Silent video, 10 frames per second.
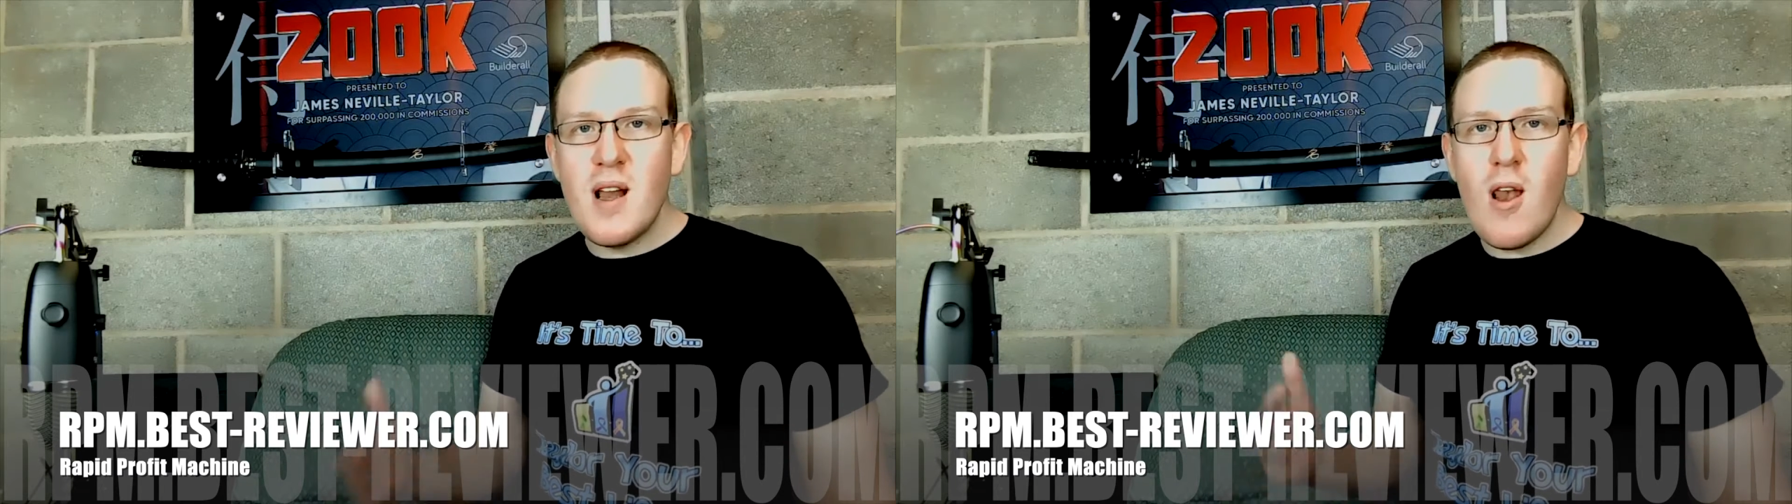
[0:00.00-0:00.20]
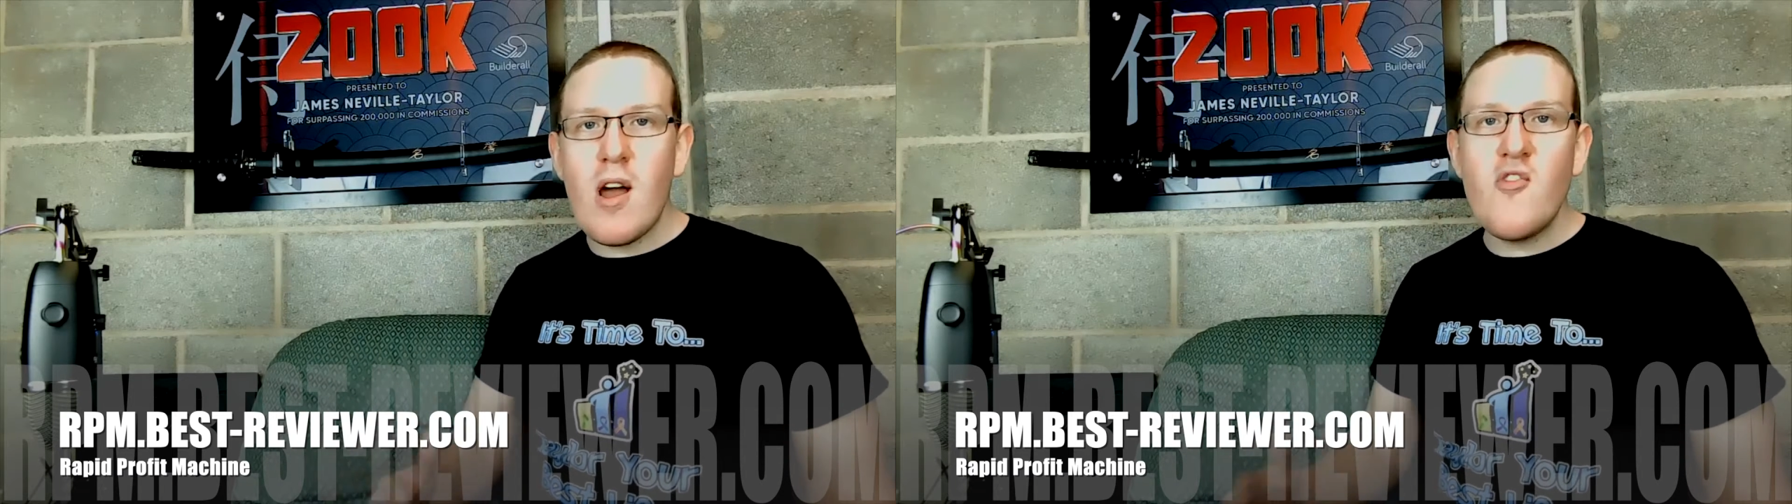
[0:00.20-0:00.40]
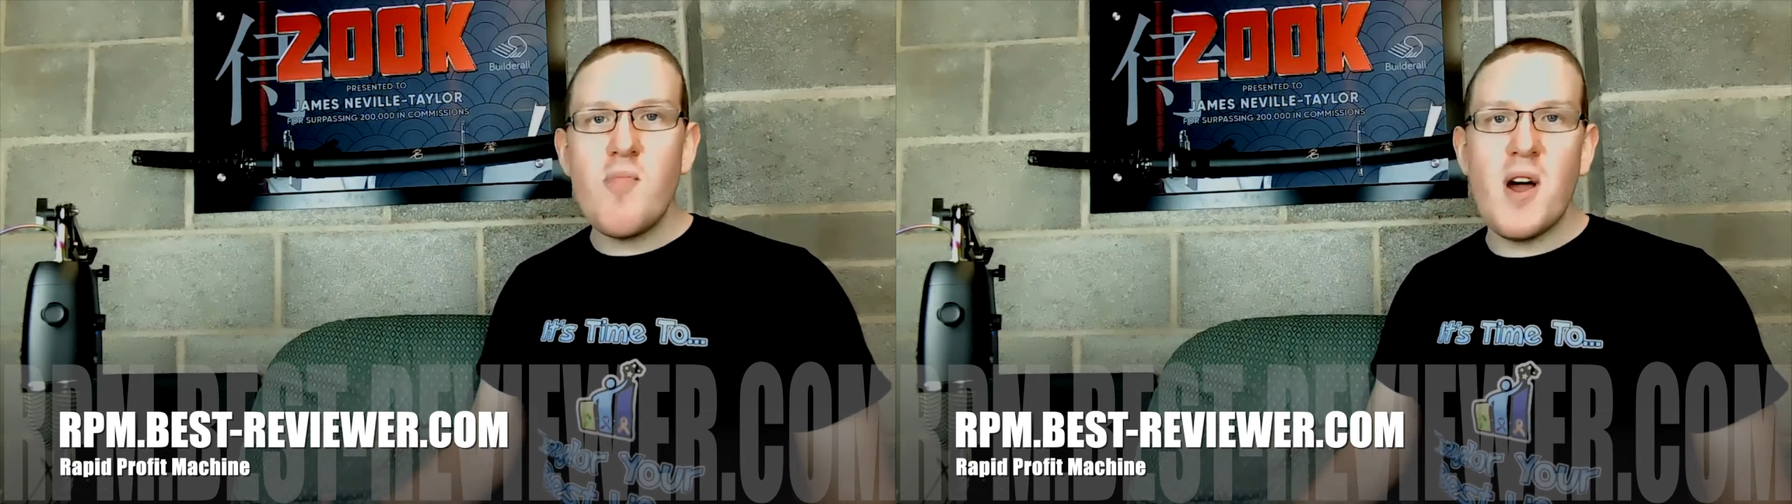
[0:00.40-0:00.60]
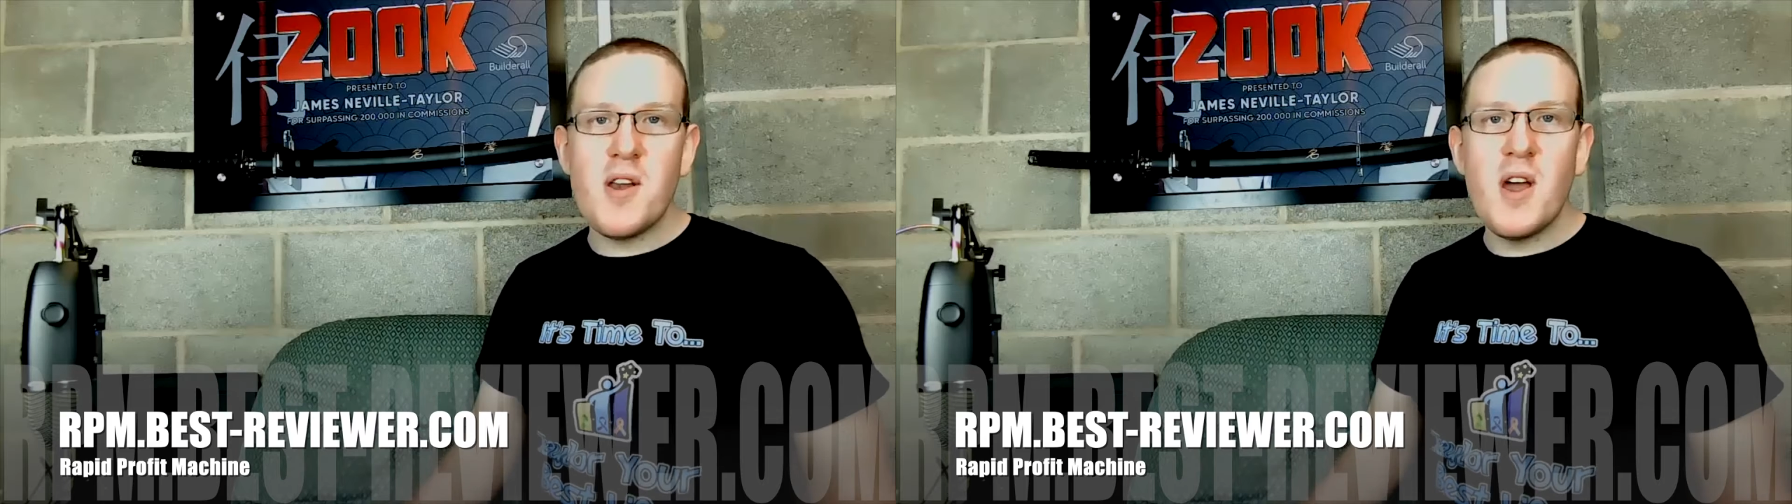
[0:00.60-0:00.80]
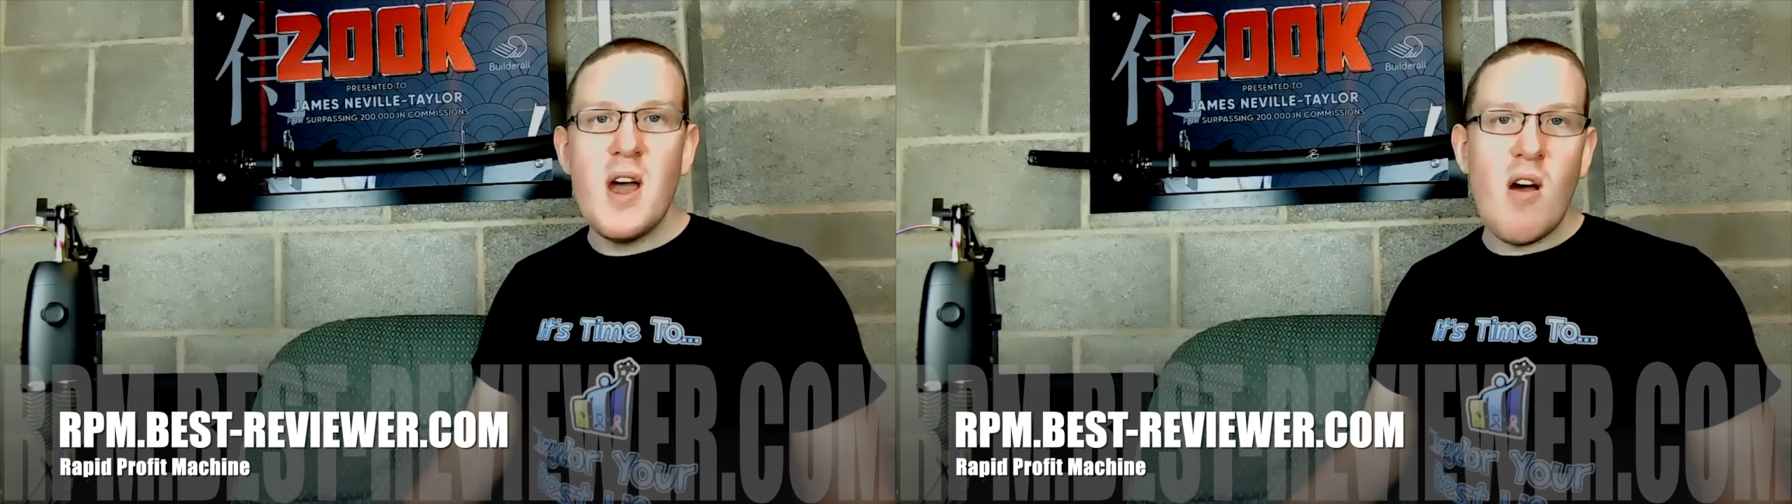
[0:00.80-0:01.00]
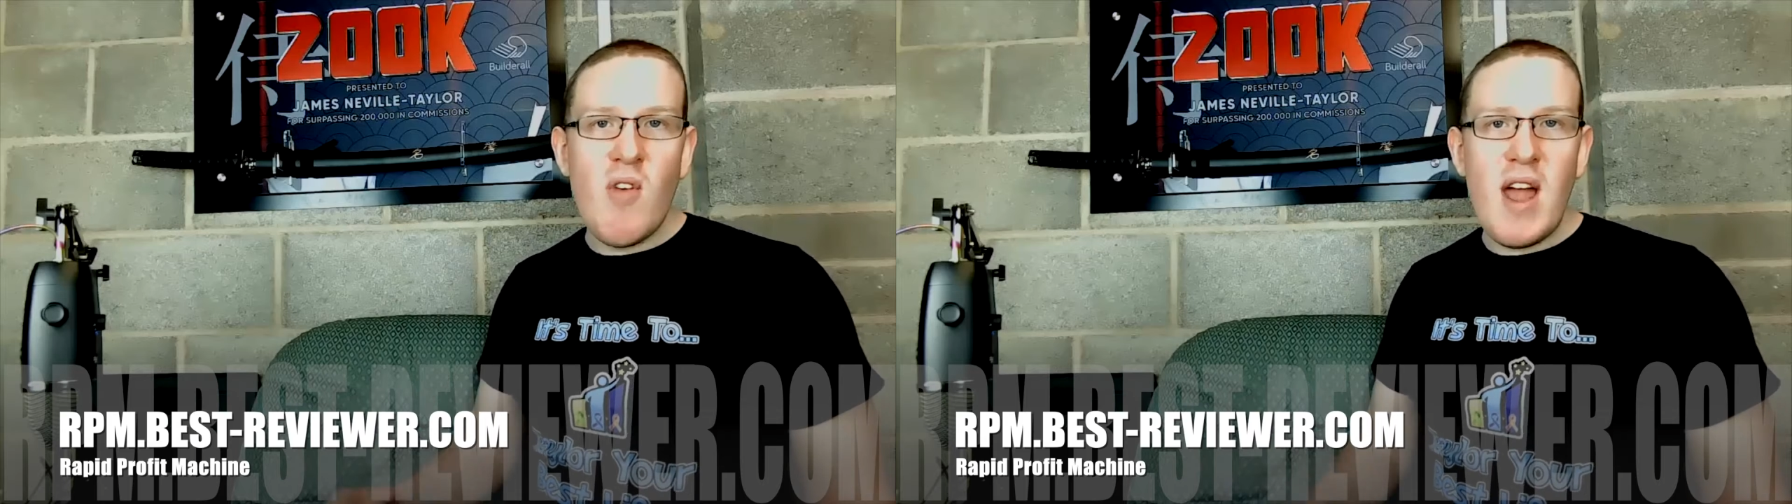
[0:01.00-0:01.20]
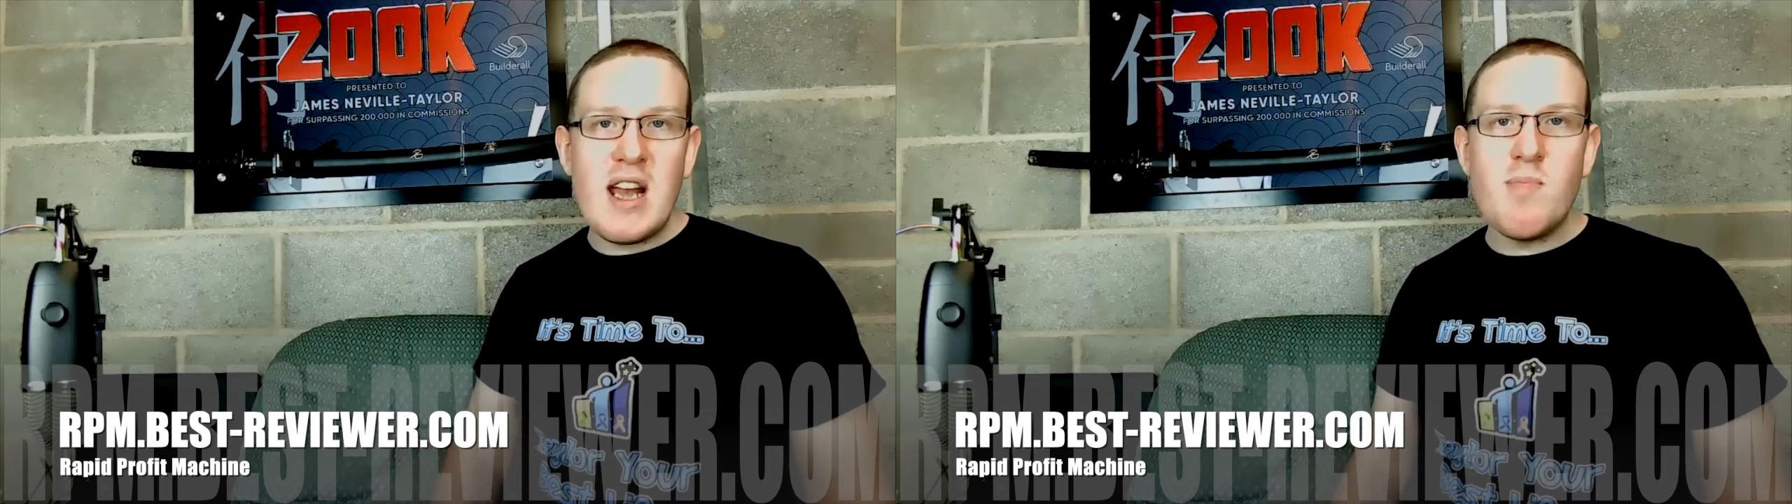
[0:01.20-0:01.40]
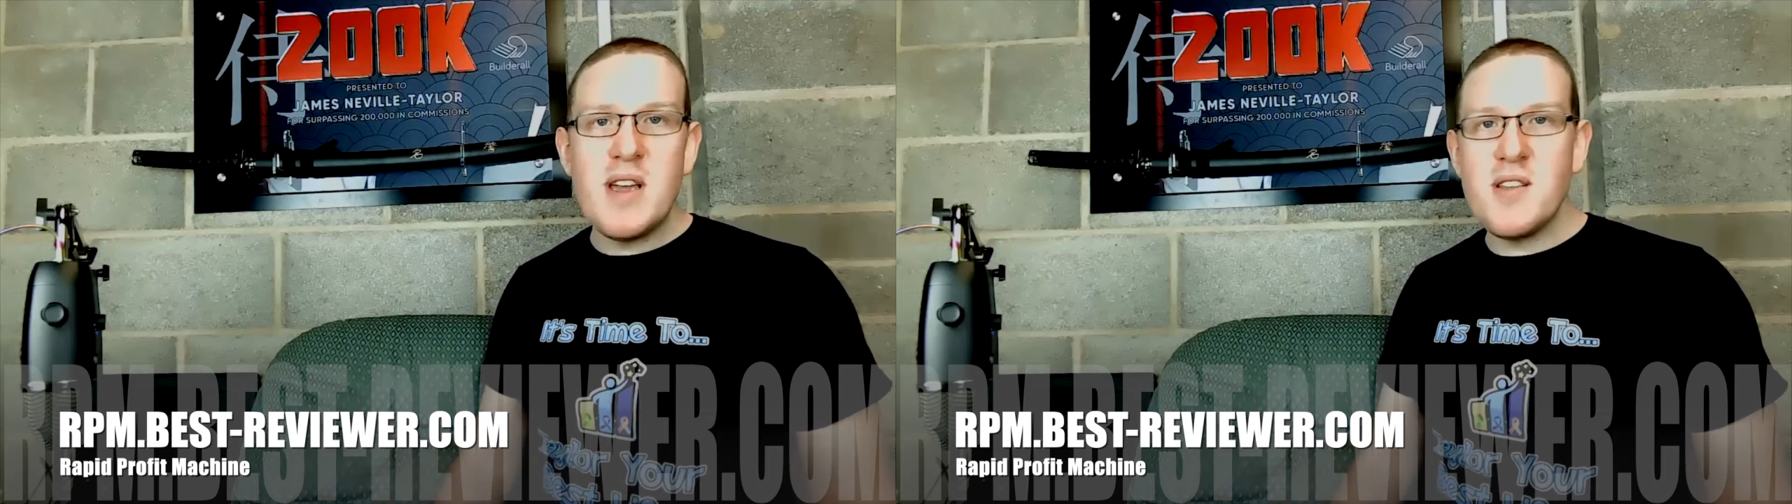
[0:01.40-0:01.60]
lifeblood of
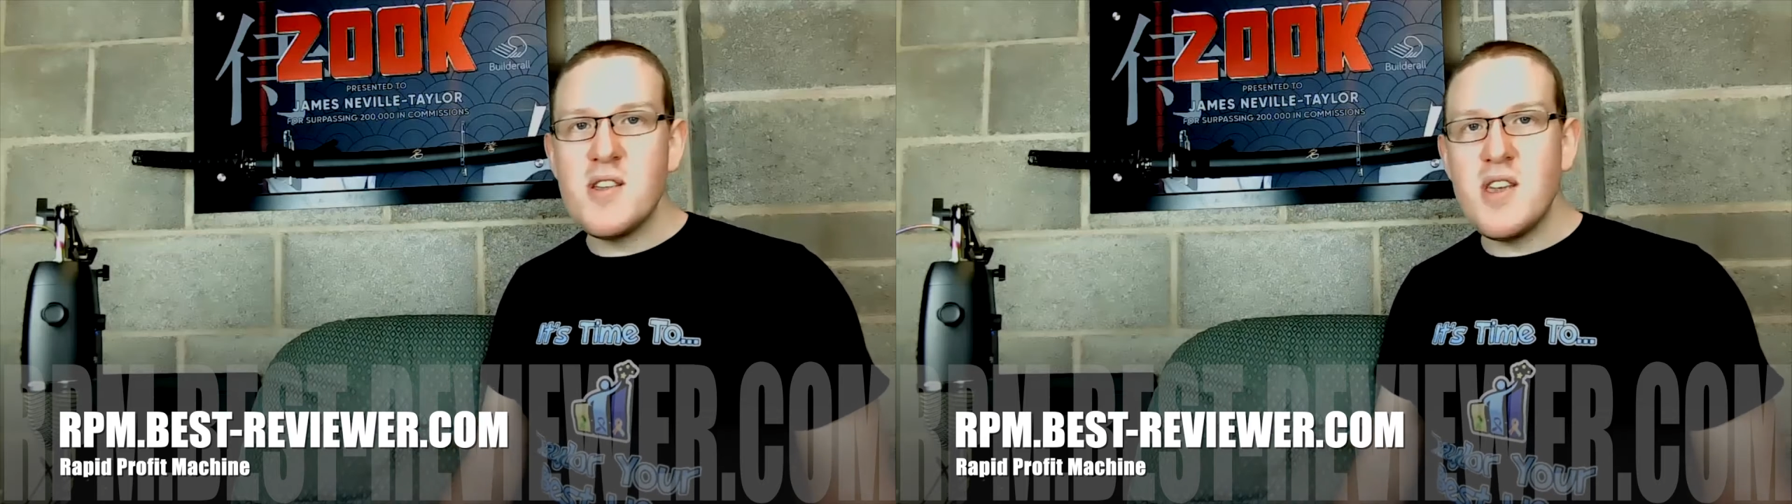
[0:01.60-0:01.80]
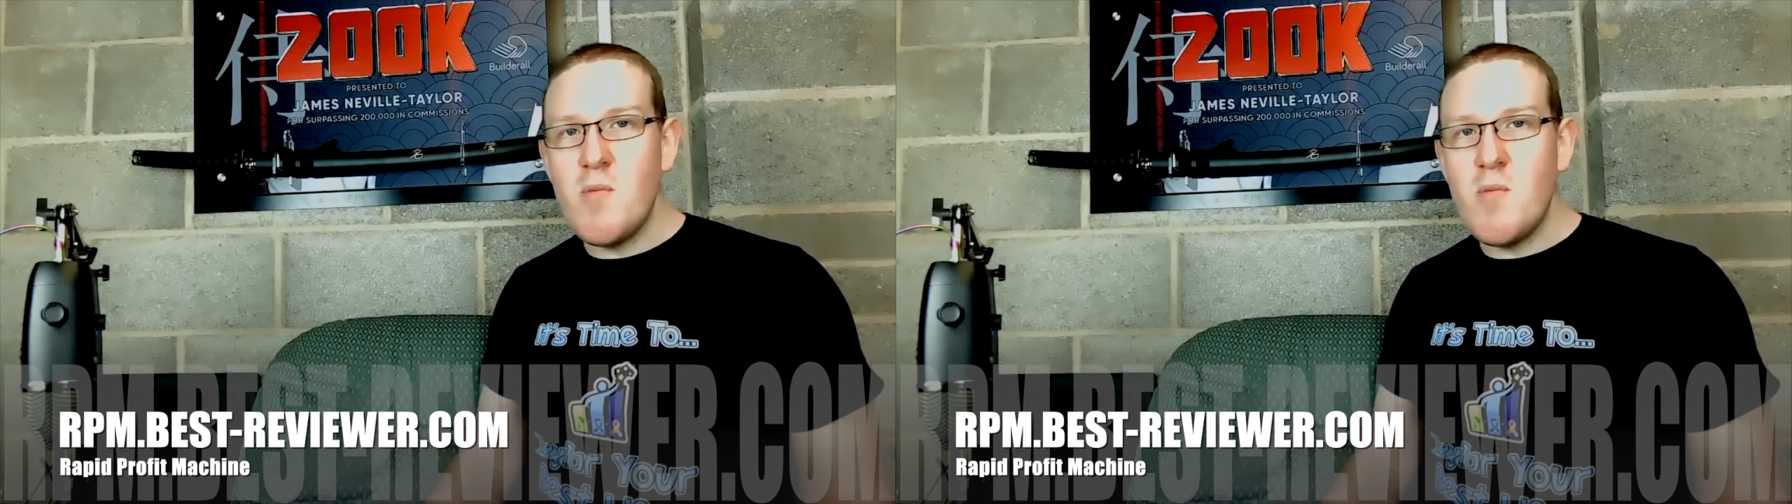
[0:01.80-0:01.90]
any business.